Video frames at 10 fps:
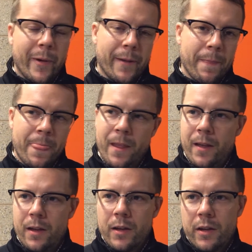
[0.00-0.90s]
But
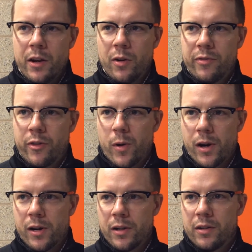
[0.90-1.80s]

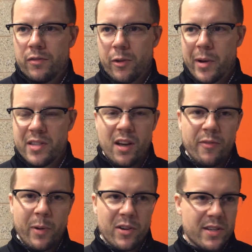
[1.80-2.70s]
for
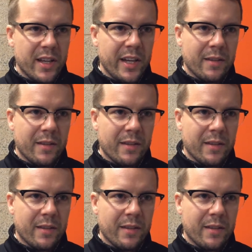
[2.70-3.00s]
myself personally,